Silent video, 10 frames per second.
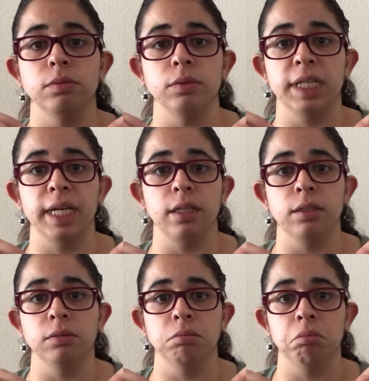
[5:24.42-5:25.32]
take
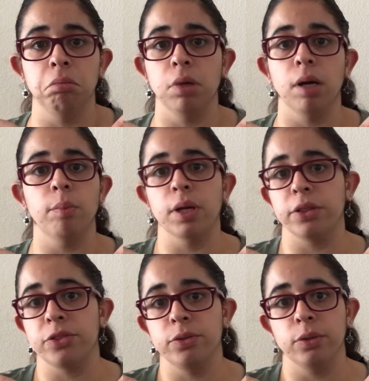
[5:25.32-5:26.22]
a
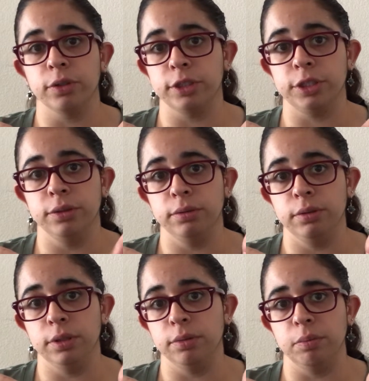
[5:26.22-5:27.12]
month or
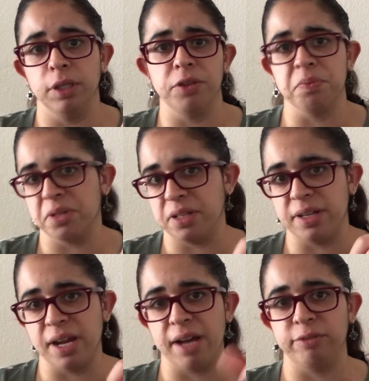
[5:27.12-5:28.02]
two, month and a
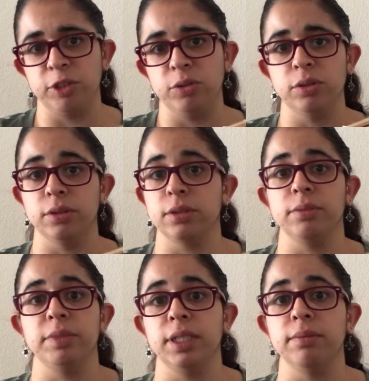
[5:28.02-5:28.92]
half to no longer
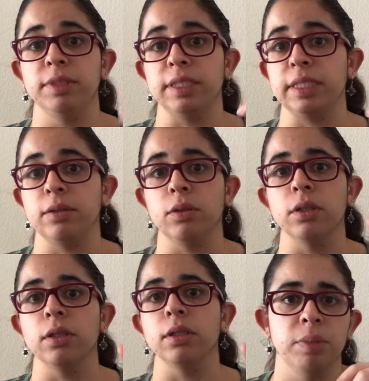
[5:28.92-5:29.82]
become dizzy,
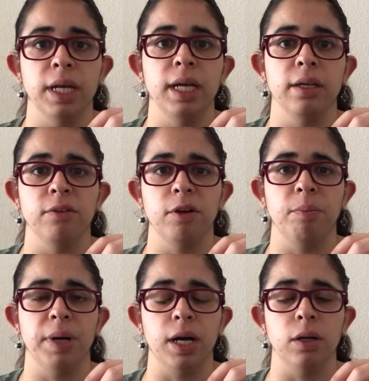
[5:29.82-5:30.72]
or play
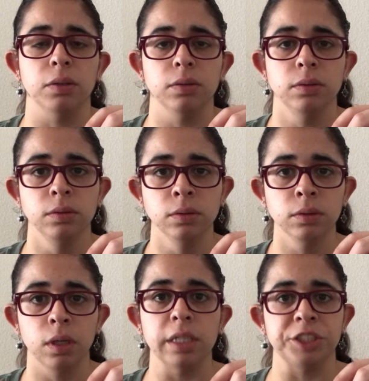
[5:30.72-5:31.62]
about
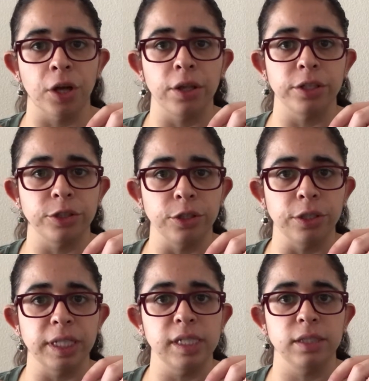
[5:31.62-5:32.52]
a solid
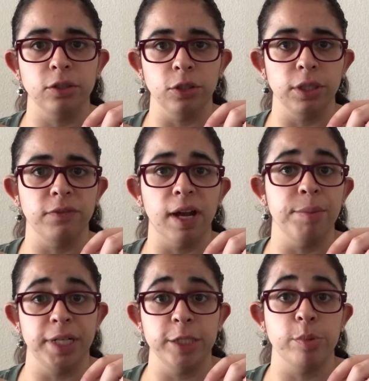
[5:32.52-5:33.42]
30-35
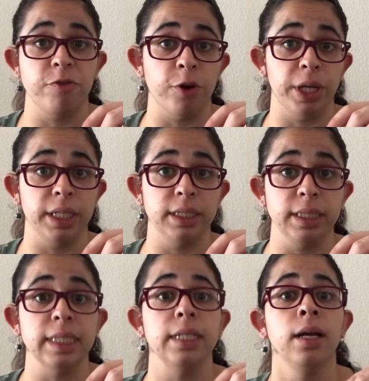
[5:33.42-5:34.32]
minutes before you get
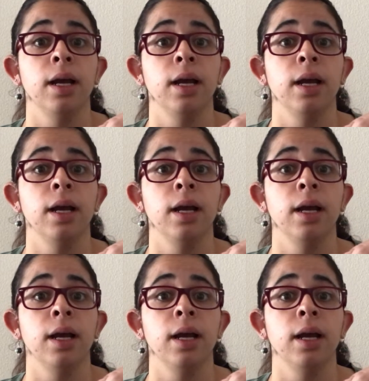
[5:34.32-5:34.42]
dizzy.